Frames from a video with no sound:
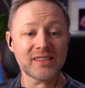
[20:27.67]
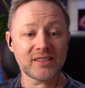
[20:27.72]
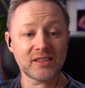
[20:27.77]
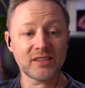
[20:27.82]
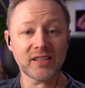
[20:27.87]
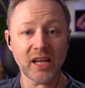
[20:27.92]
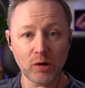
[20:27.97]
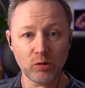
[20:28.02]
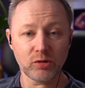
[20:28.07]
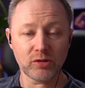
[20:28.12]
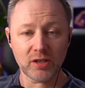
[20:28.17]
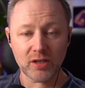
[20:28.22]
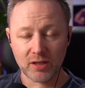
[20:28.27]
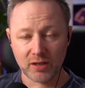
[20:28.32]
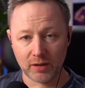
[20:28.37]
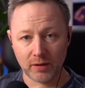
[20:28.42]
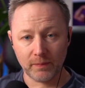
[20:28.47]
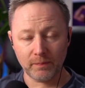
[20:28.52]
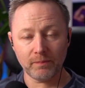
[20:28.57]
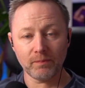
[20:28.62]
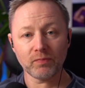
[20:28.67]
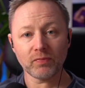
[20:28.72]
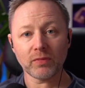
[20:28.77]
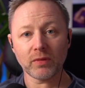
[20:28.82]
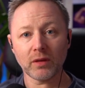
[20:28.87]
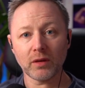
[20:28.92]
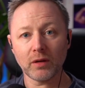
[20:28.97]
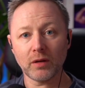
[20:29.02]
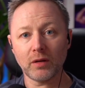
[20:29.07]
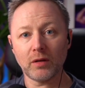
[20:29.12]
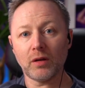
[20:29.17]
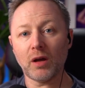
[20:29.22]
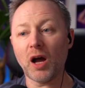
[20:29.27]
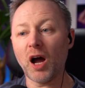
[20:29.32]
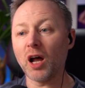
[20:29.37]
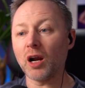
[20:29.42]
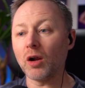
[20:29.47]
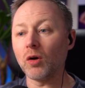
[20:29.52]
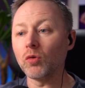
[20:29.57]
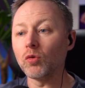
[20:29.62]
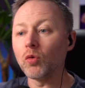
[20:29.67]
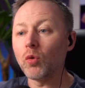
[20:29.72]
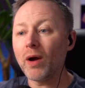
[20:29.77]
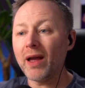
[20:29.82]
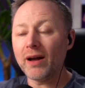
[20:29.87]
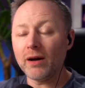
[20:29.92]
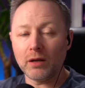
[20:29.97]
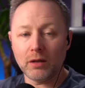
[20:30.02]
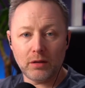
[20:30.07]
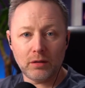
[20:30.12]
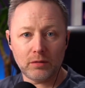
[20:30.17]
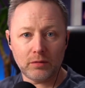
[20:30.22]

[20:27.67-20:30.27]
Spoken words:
Celtic are aware